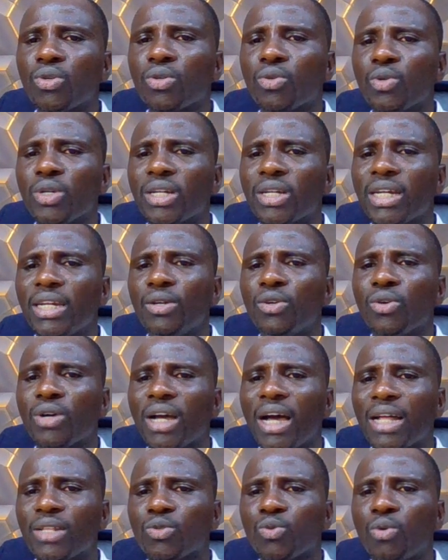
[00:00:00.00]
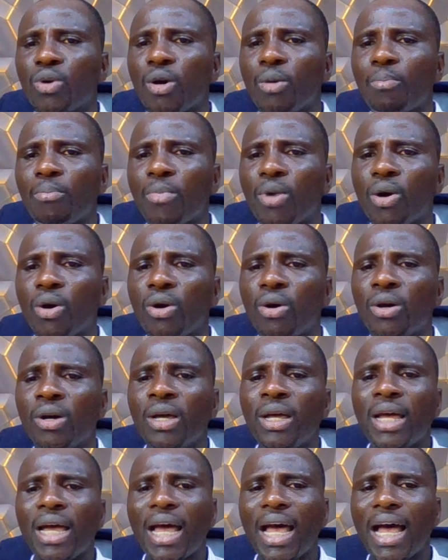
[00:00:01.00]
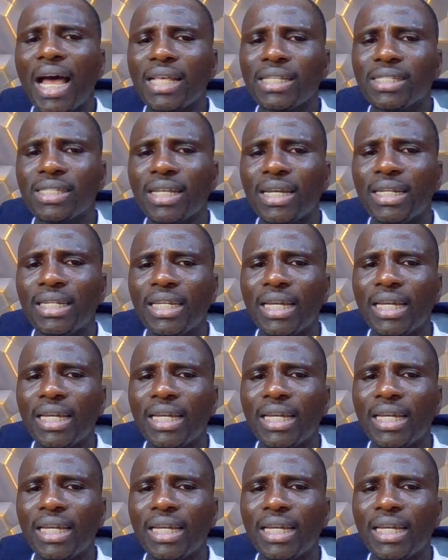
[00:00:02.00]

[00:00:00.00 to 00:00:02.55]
quickly look at one more asset,